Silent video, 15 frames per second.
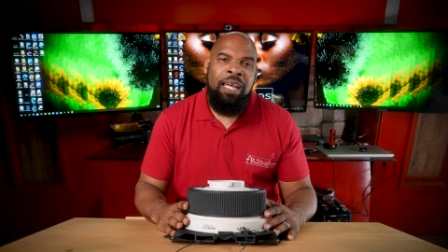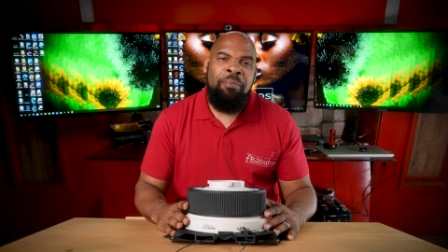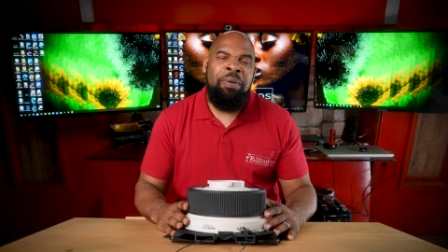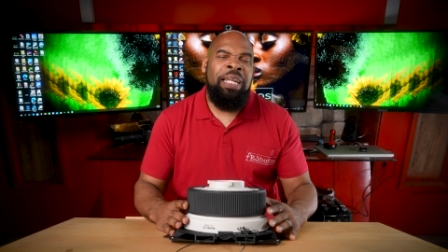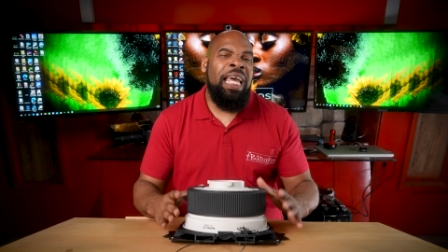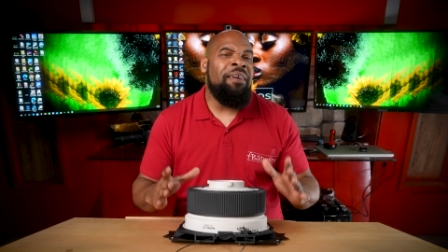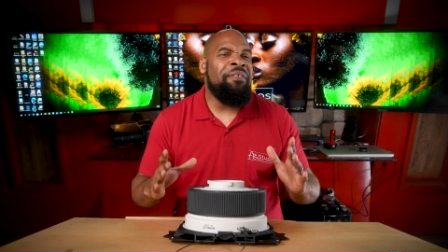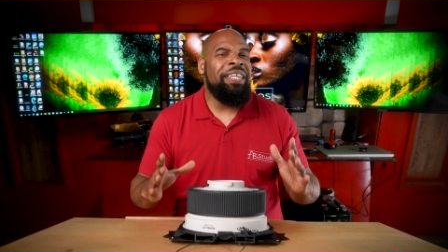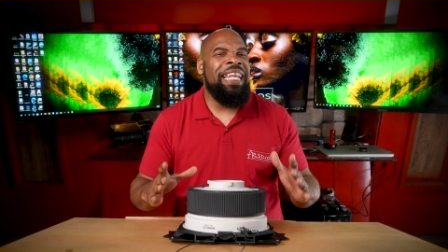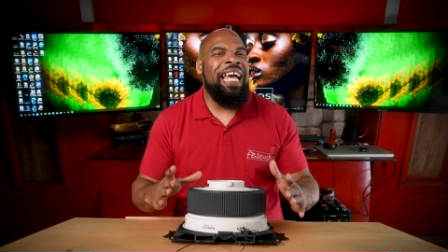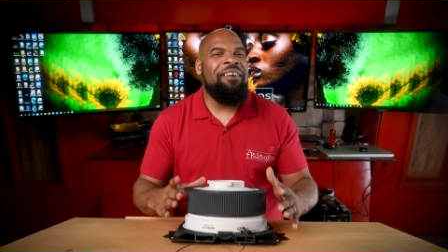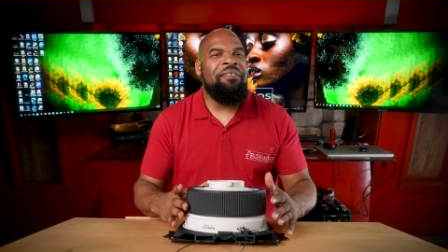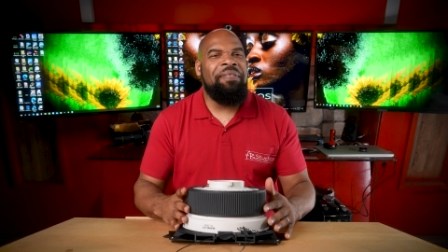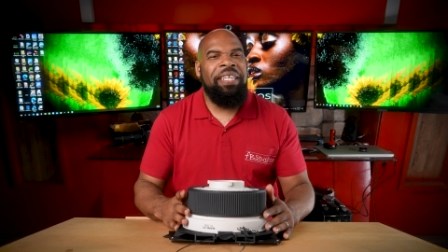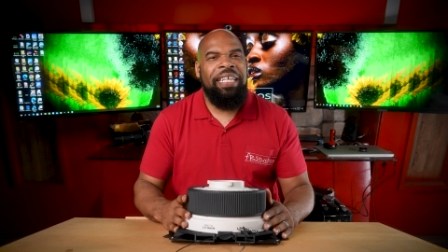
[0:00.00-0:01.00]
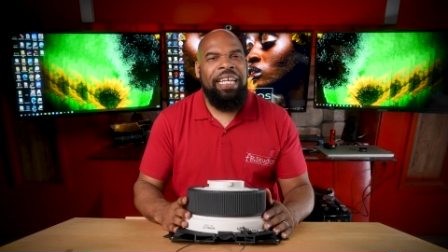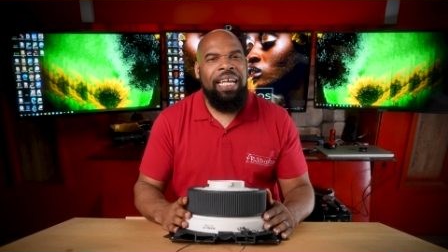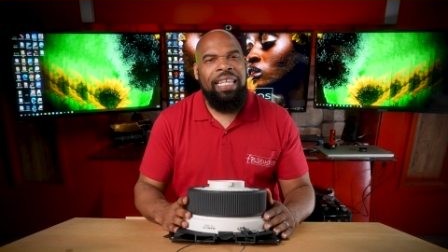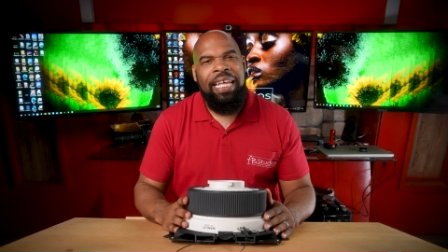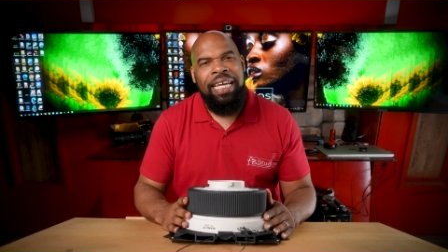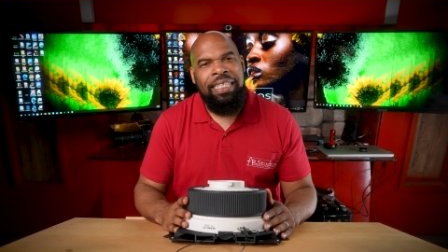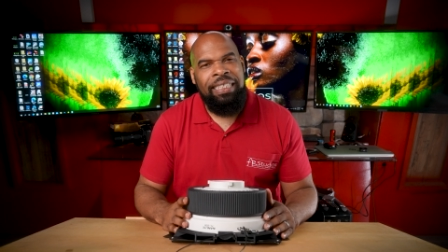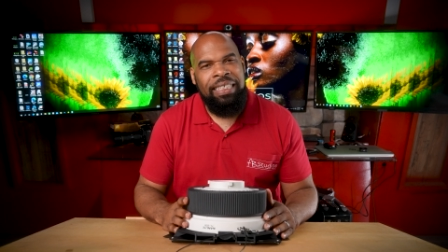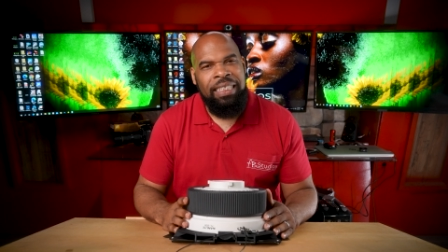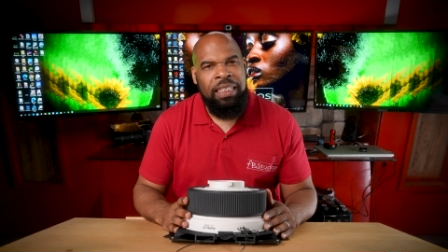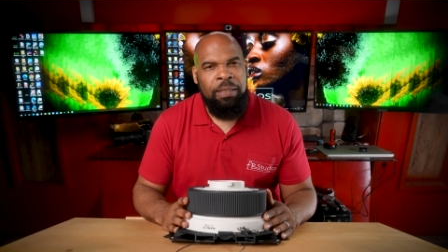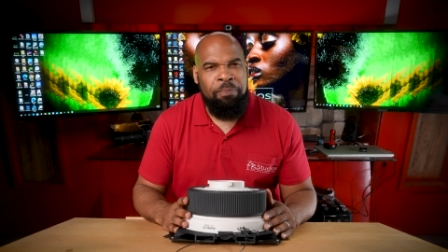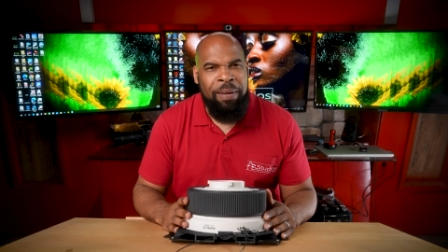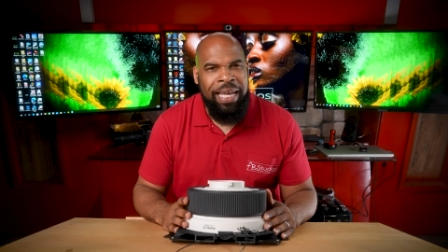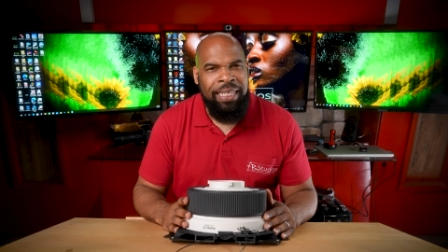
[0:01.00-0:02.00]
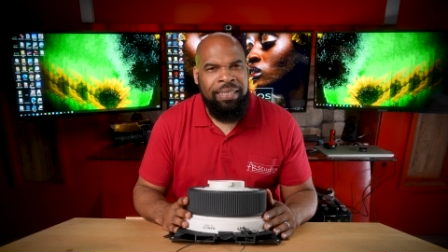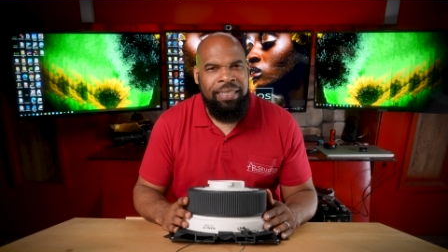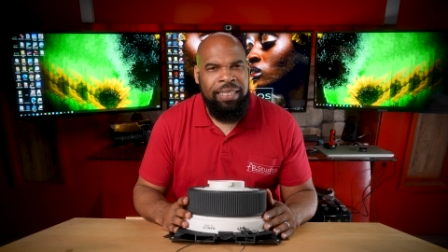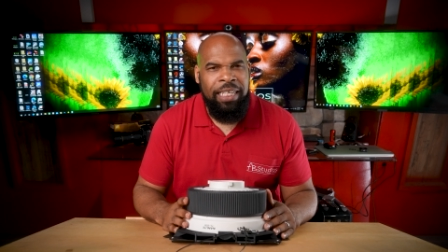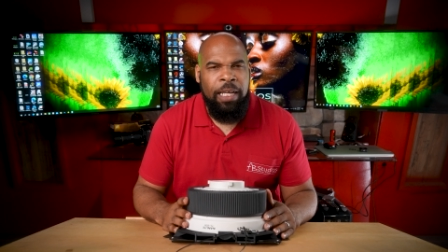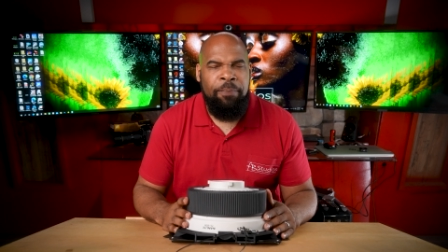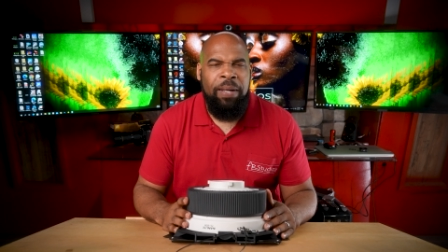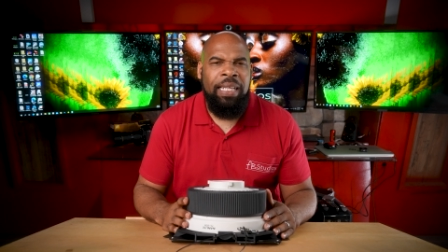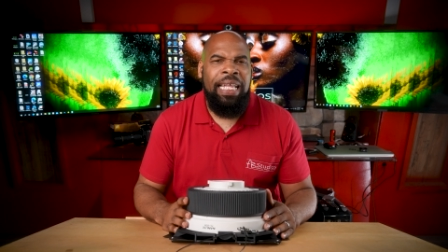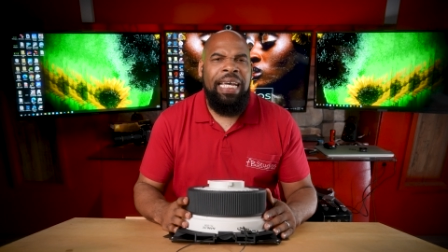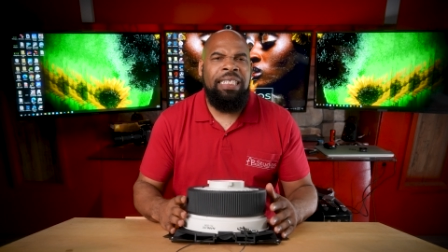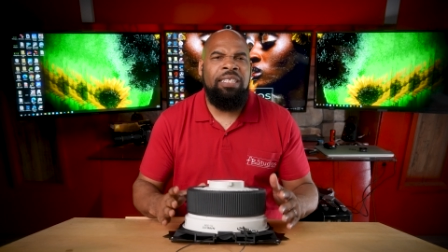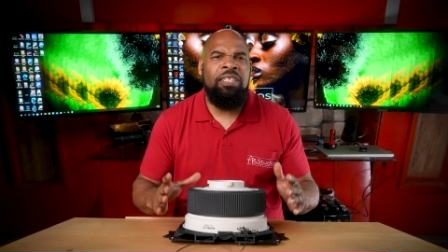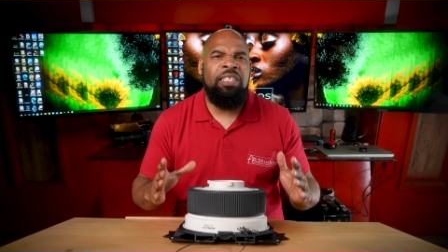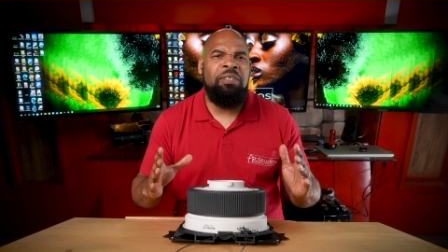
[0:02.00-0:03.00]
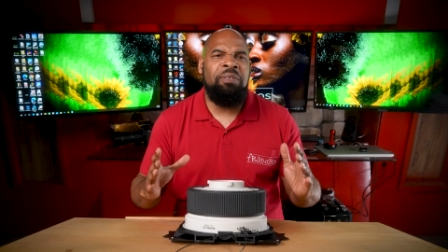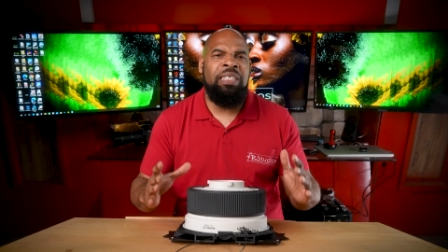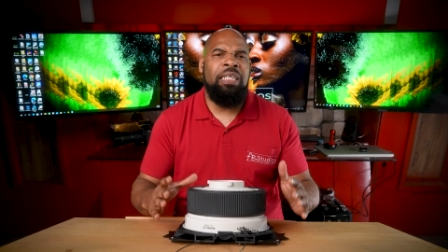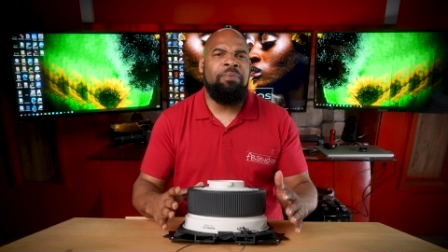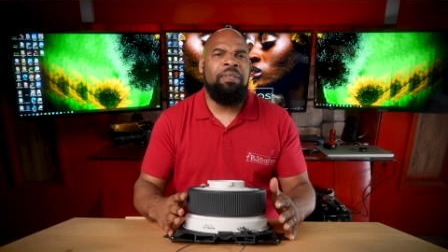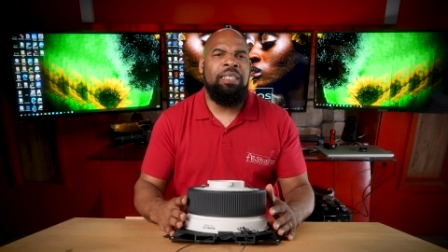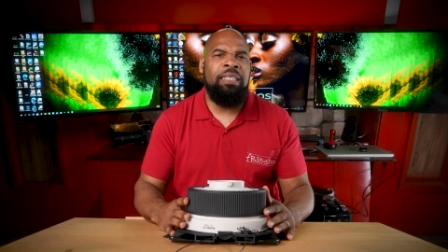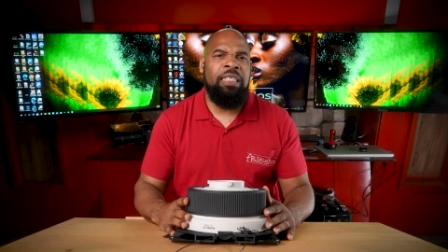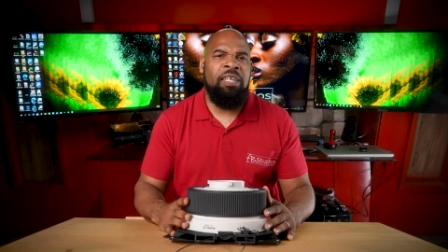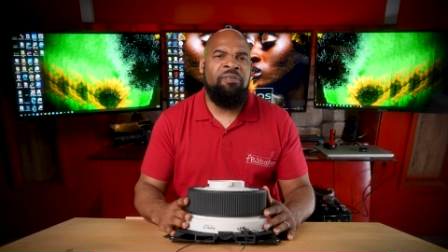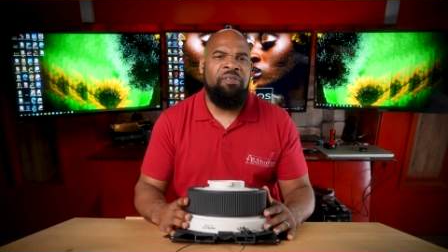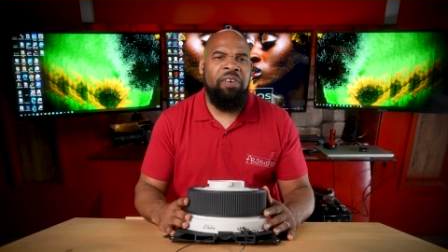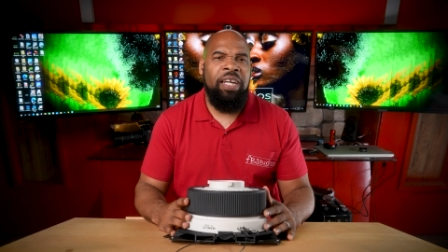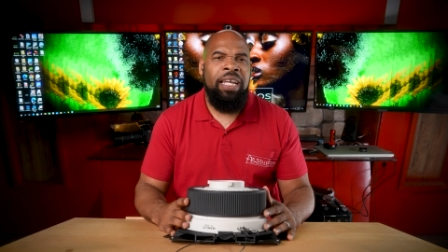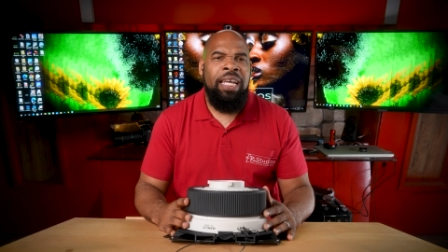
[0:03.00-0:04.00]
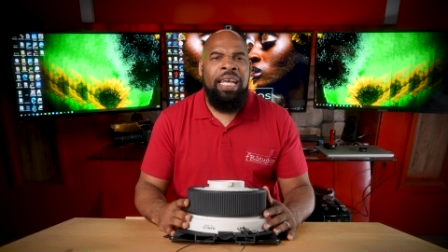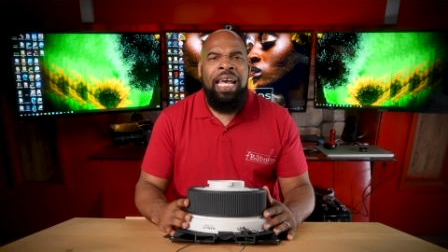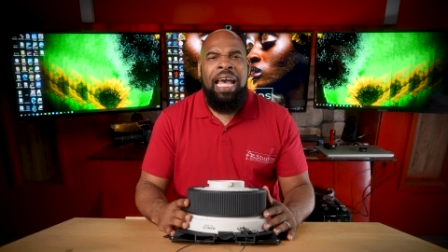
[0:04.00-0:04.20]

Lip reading: But every now and then I like to spice it up. I like to do something different.